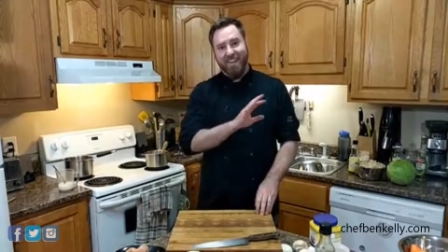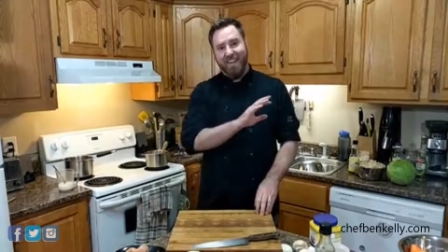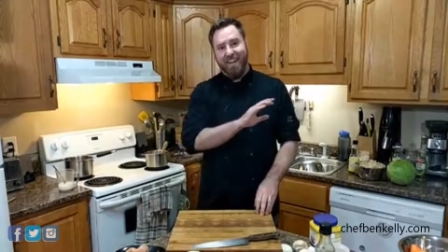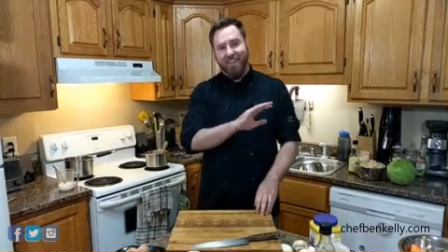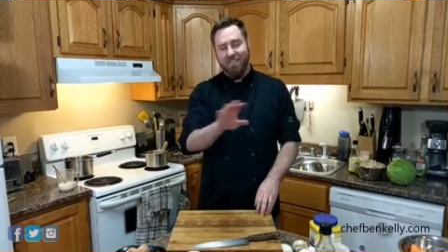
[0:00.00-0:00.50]
to say
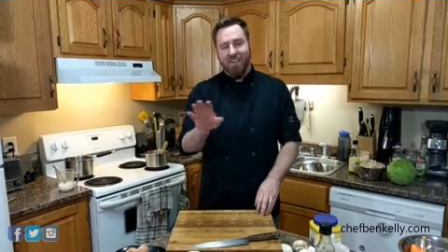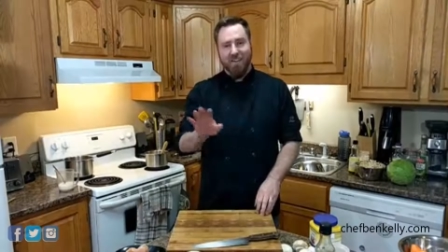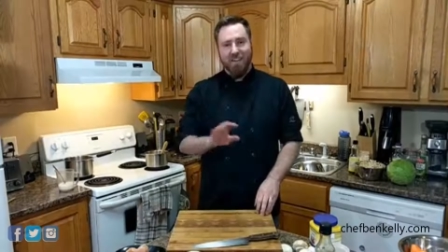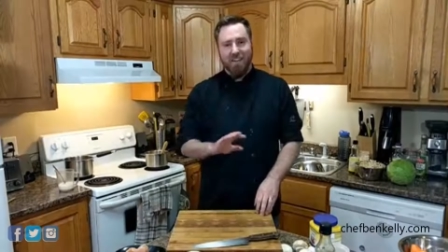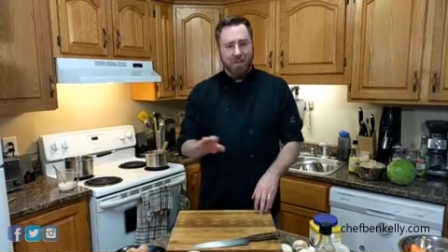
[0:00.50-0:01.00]
that I have
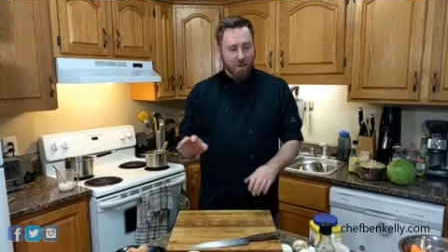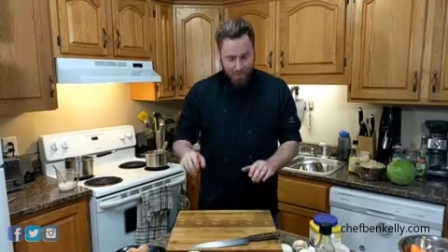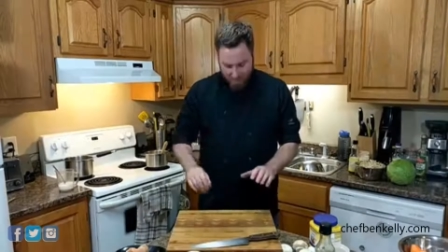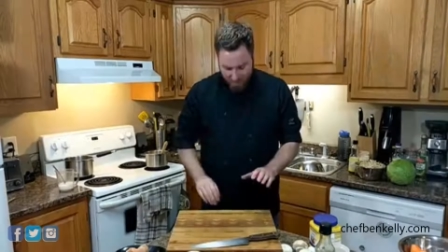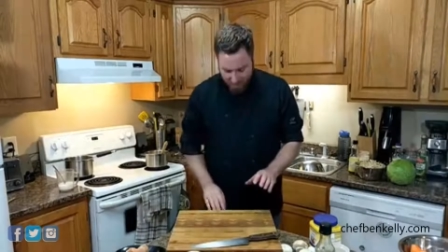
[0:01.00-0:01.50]

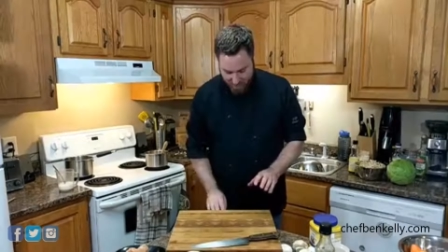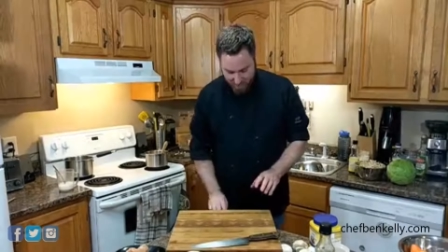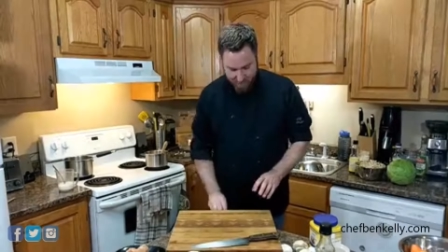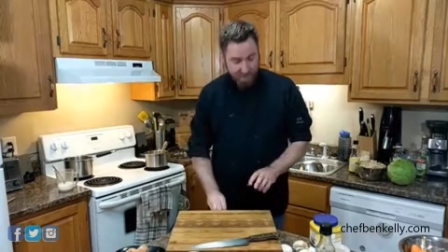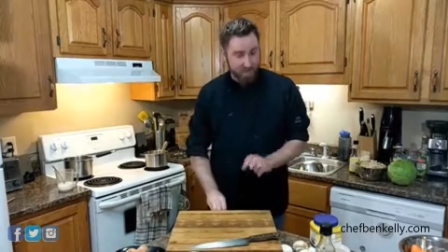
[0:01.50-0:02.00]
no
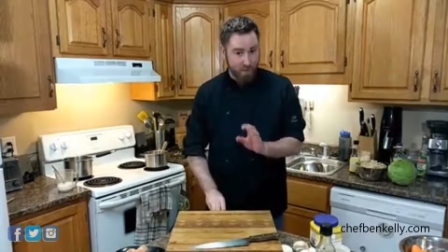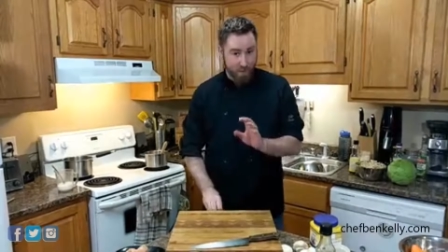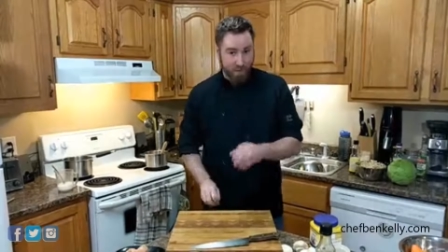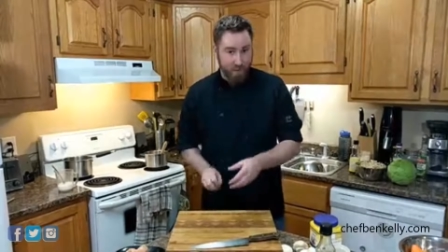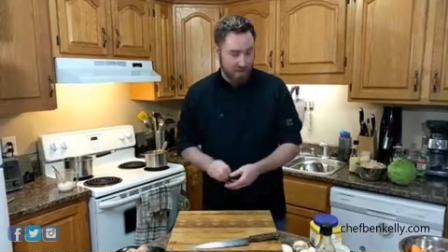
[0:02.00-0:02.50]
responsibility if you
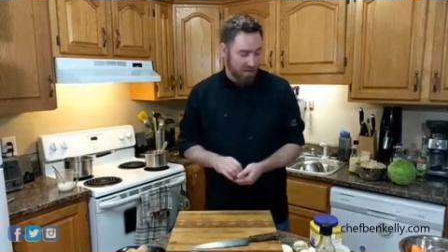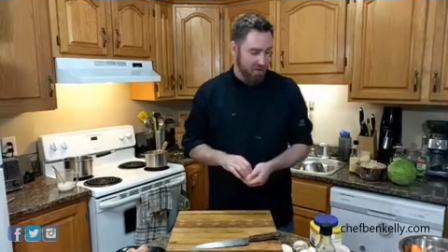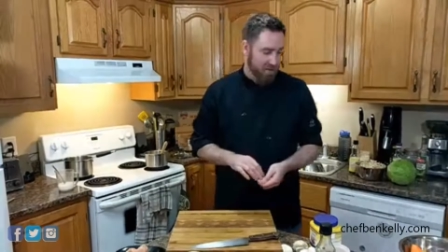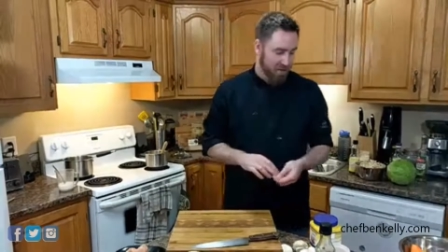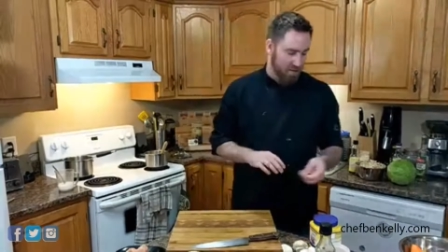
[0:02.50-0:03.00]
hurt
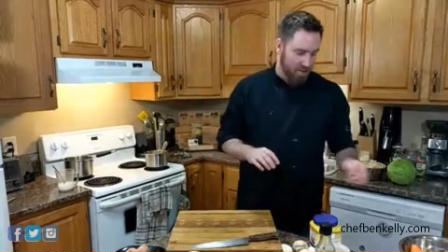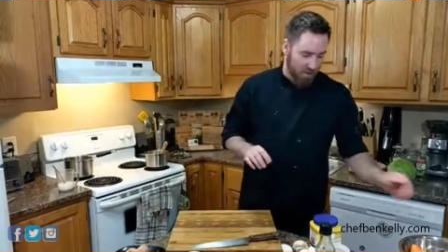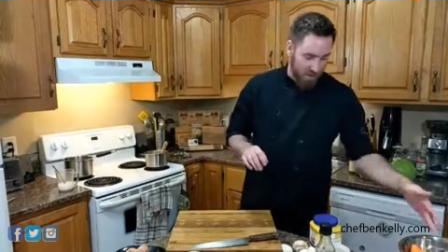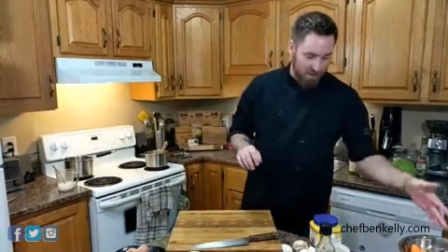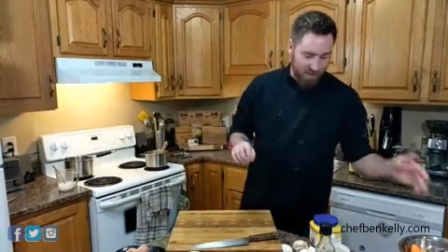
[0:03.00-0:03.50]
yourself. I'm going to do
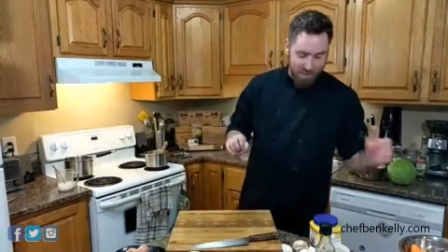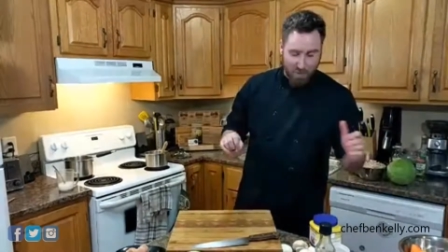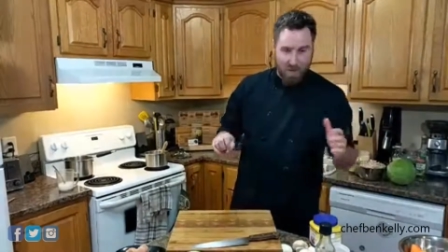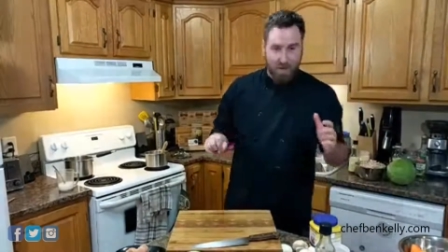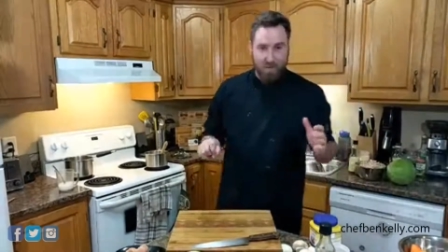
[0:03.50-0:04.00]
my best to
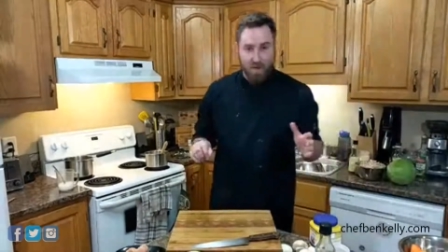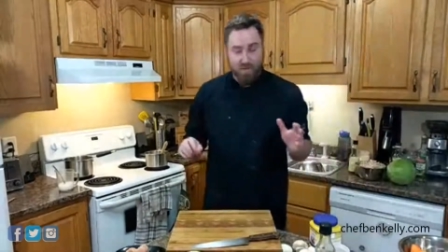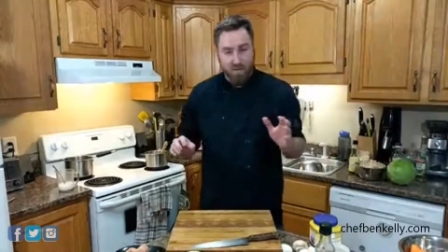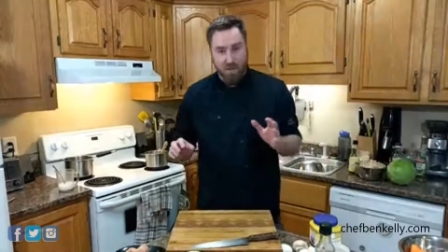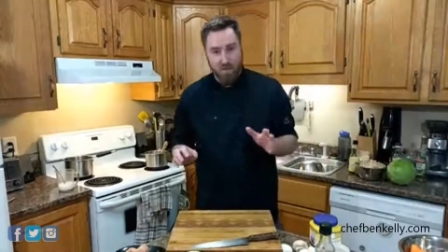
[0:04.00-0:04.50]
explain it in a
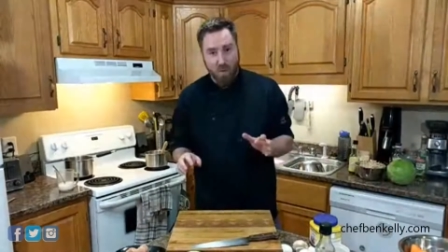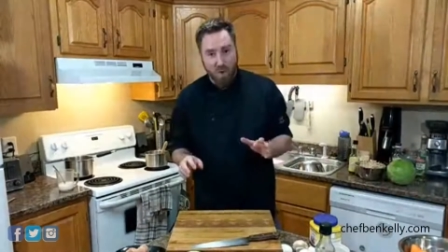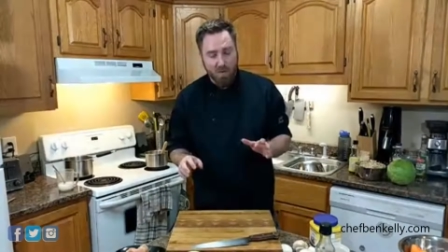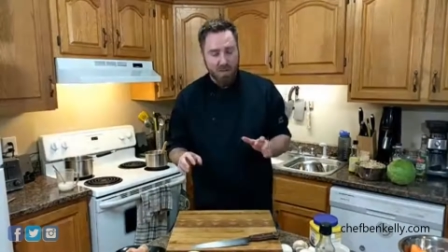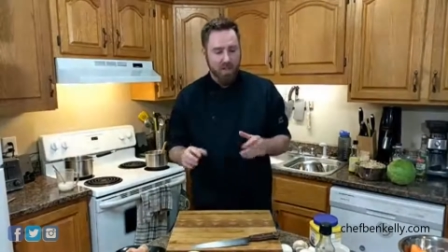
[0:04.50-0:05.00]
way so that you
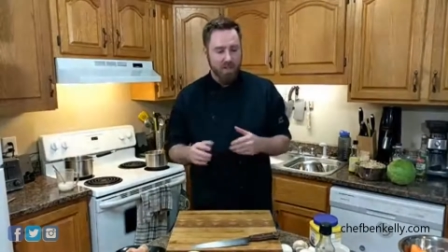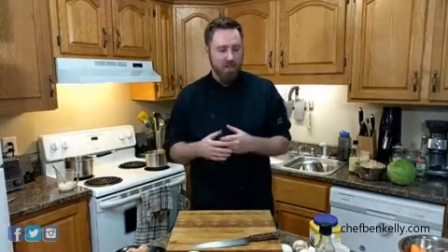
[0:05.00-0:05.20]
won't.